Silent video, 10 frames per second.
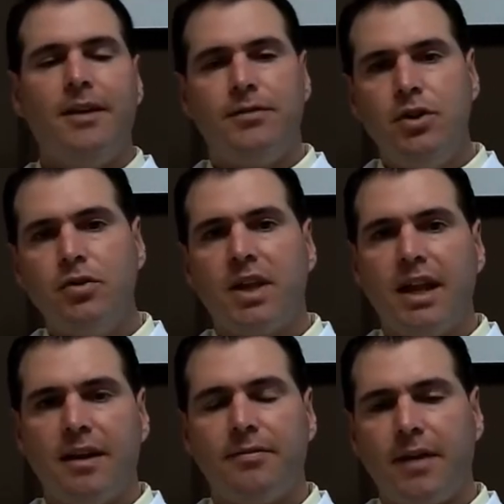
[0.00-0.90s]
If you
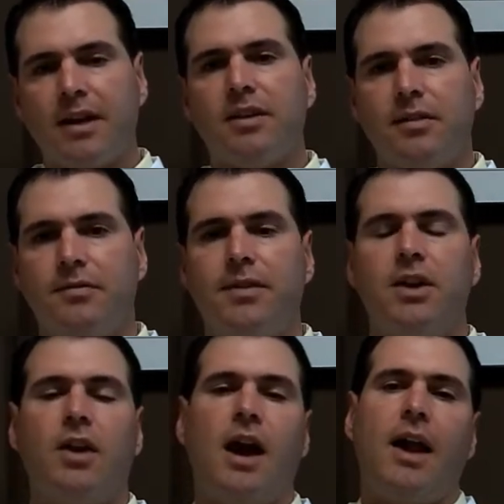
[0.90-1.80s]
can effectively
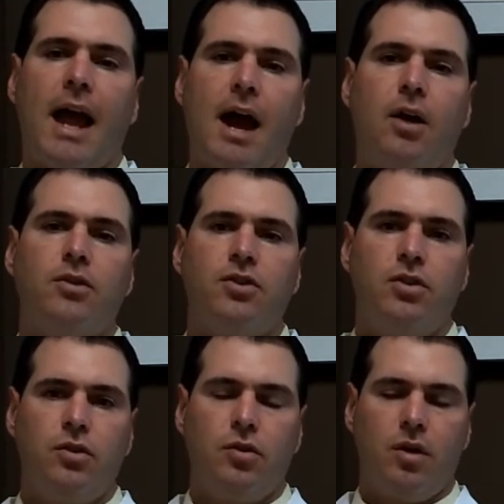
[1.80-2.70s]
figure out how
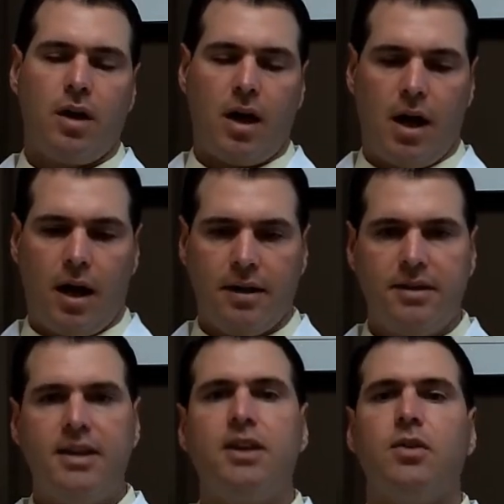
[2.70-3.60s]
to
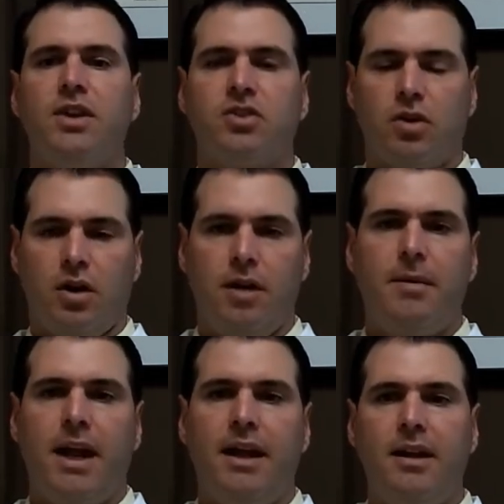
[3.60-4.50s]
decrease or
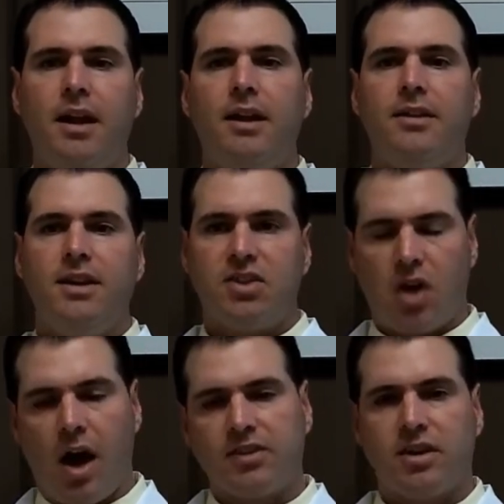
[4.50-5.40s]
eliminate
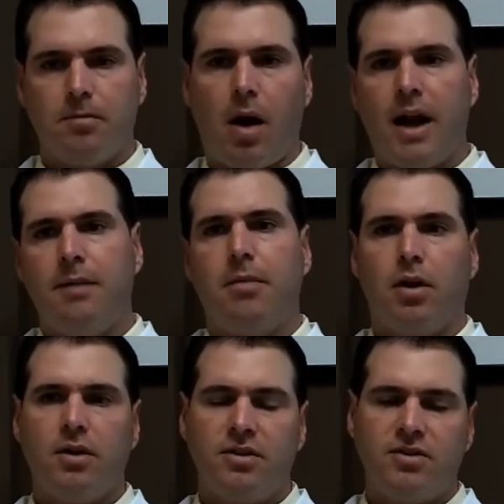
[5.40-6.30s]
these toxic body
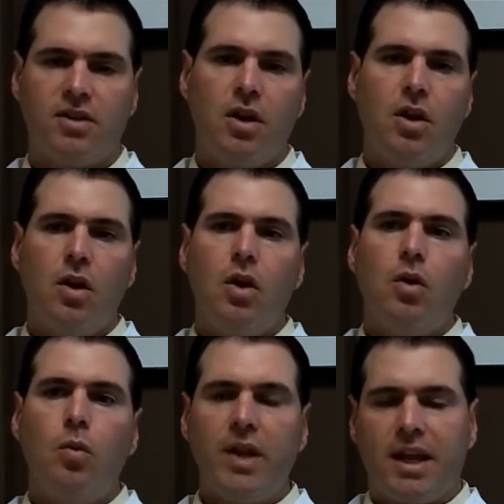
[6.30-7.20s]
burdens,
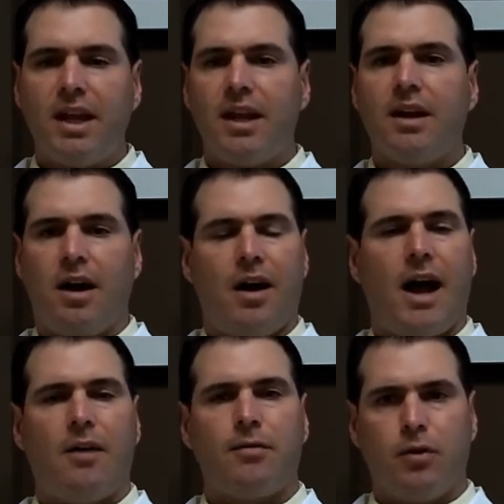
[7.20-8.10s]
we can
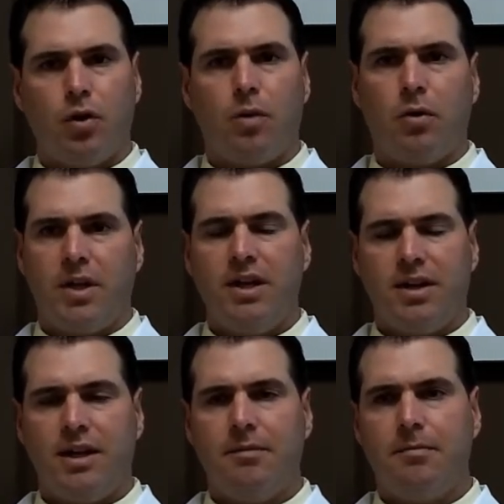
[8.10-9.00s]
allow for normal
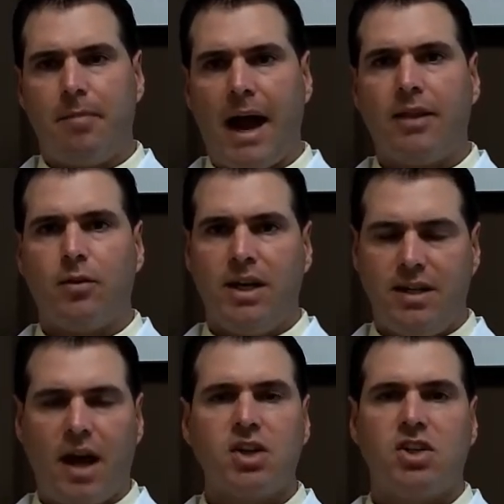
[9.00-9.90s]
healing by the
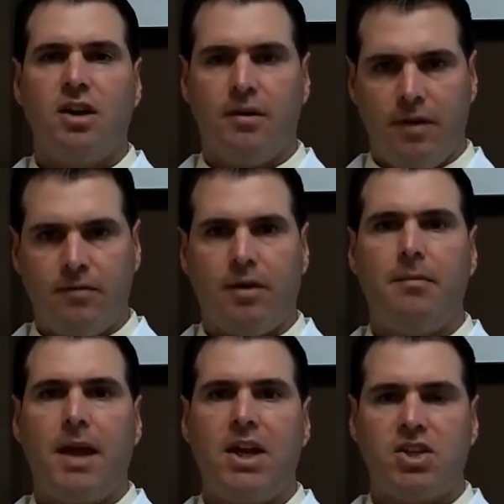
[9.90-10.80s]
reduction of
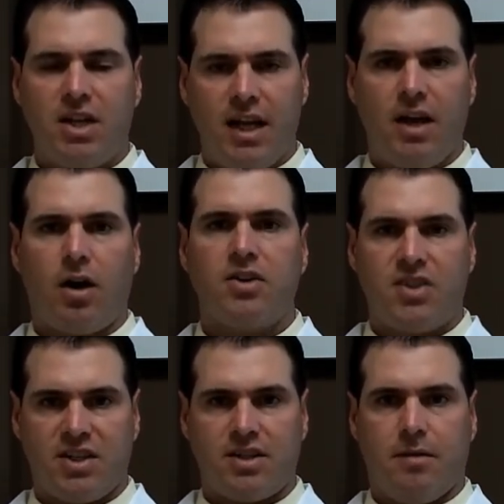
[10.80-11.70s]
inflammation in our
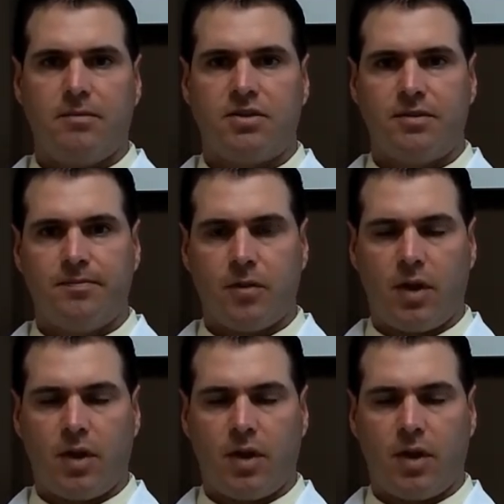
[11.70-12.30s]
systems.